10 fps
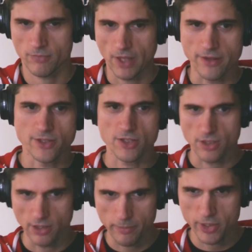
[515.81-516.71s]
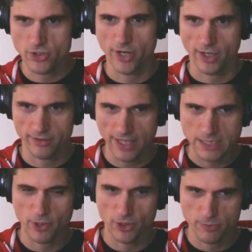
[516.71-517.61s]
And just let me interject,
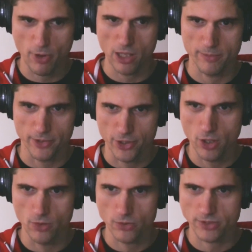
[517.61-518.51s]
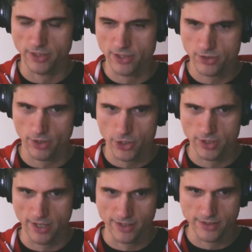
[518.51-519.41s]
that's because Polymer knows that these
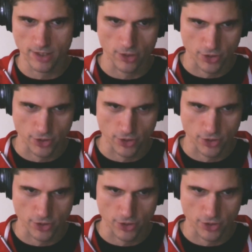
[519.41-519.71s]
connection IDs